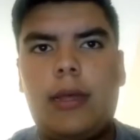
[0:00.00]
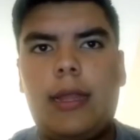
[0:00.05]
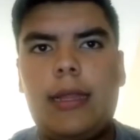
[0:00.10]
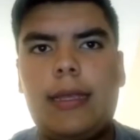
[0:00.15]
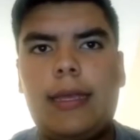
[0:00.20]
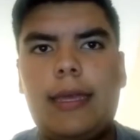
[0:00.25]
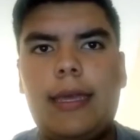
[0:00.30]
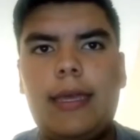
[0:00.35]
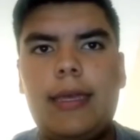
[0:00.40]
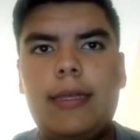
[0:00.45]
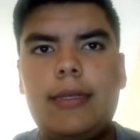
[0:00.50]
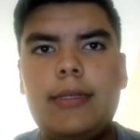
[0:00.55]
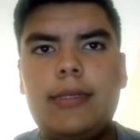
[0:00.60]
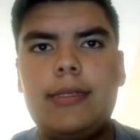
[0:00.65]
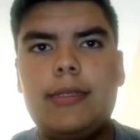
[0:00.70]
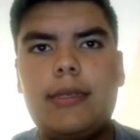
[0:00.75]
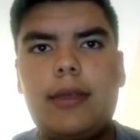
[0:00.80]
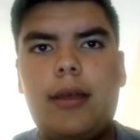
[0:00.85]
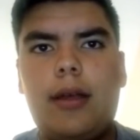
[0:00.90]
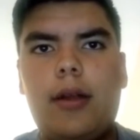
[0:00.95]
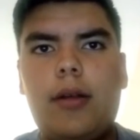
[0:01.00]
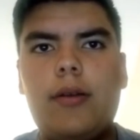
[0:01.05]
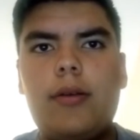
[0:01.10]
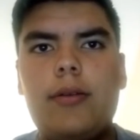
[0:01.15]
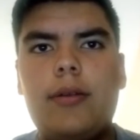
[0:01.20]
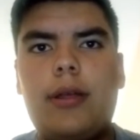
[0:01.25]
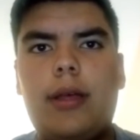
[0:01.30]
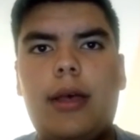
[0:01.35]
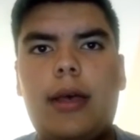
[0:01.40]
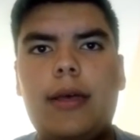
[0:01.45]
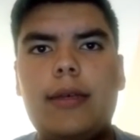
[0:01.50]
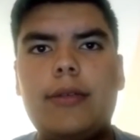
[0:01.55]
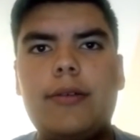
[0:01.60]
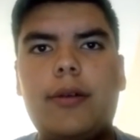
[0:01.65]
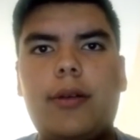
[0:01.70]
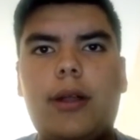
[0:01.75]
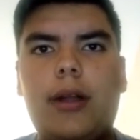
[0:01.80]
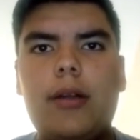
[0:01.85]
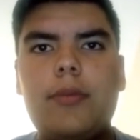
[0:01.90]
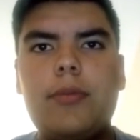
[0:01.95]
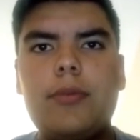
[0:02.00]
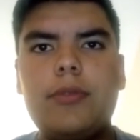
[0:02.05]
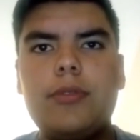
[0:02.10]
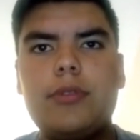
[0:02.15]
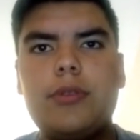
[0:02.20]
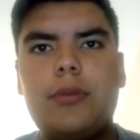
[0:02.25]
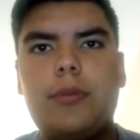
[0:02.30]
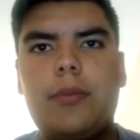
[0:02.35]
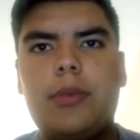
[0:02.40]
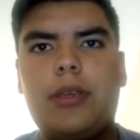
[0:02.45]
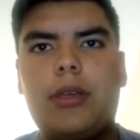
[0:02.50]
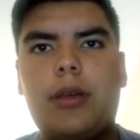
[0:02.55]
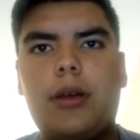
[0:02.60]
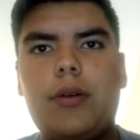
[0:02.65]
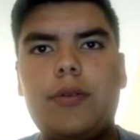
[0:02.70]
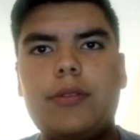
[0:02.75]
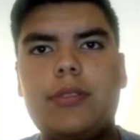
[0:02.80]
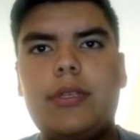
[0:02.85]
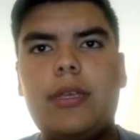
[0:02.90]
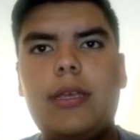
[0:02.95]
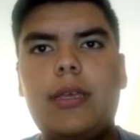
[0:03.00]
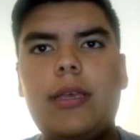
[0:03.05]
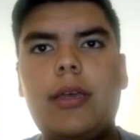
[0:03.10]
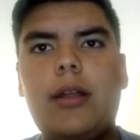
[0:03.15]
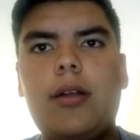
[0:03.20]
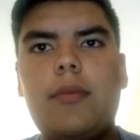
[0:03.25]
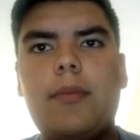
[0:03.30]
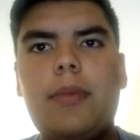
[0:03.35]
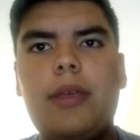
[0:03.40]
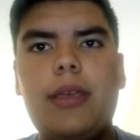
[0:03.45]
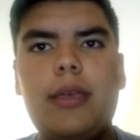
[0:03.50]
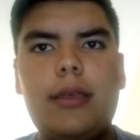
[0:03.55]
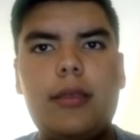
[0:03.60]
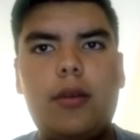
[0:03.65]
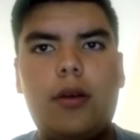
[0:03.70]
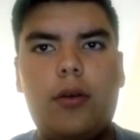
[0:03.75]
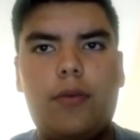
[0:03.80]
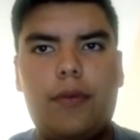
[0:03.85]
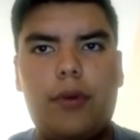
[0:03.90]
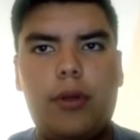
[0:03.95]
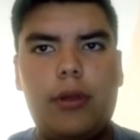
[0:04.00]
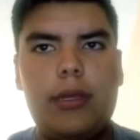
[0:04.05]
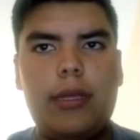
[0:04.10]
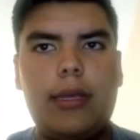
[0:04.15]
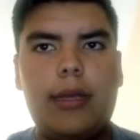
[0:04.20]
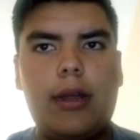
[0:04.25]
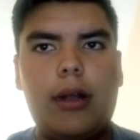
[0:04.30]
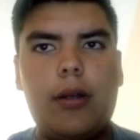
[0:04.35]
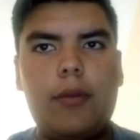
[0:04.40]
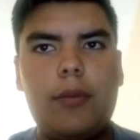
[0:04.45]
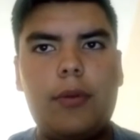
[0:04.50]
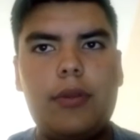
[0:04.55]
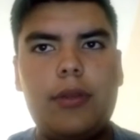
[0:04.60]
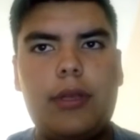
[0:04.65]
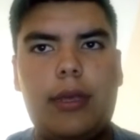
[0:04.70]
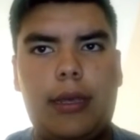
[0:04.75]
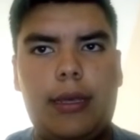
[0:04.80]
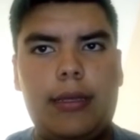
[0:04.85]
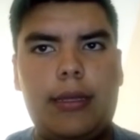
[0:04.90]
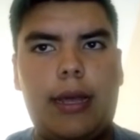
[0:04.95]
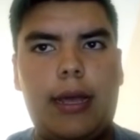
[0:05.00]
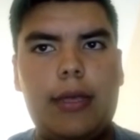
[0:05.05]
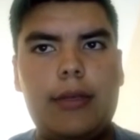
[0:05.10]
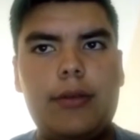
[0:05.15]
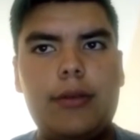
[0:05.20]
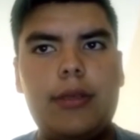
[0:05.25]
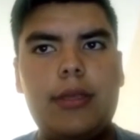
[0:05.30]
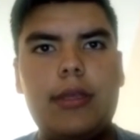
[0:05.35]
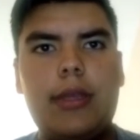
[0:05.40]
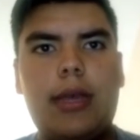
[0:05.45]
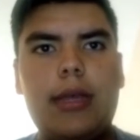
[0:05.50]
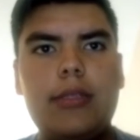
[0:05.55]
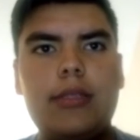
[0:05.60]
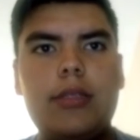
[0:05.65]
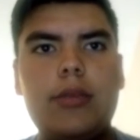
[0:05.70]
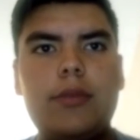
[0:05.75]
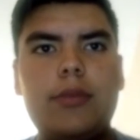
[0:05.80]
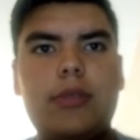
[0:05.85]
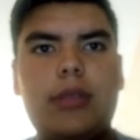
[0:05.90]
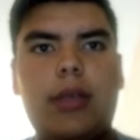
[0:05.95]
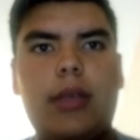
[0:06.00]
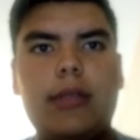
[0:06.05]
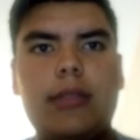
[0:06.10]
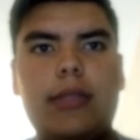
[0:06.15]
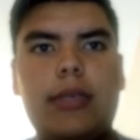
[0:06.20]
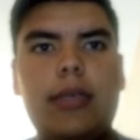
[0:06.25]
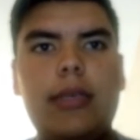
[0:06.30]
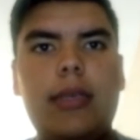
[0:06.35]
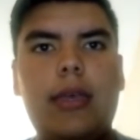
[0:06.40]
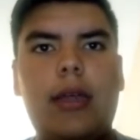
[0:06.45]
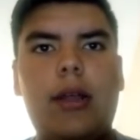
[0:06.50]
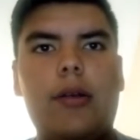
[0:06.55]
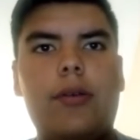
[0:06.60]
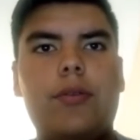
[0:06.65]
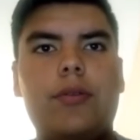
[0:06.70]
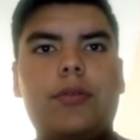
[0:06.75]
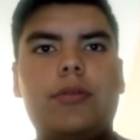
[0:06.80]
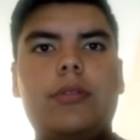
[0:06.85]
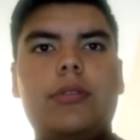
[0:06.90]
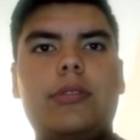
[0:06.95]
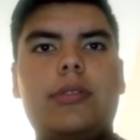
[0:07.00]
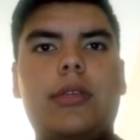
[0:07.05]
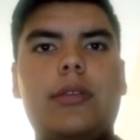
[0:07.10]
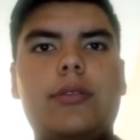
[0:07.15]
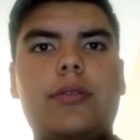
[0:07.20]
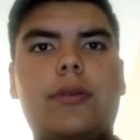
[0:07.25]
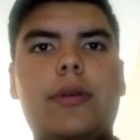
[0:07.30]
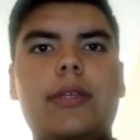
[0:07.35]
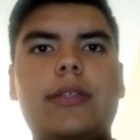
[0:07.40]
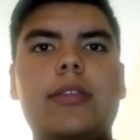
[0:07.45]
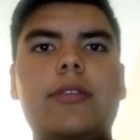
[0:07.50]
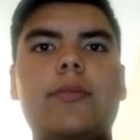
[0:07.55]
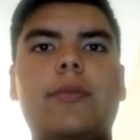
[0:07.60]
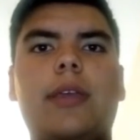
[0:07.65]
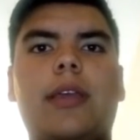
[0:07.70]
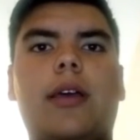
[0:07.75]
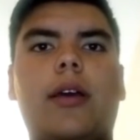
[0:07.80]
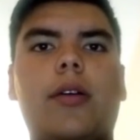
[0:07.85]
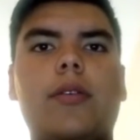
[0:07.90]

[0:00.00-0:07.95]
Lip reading: Alkanes are hydrocarbons because they are made of only carbon and hydrogen atoms, and they are unsaturated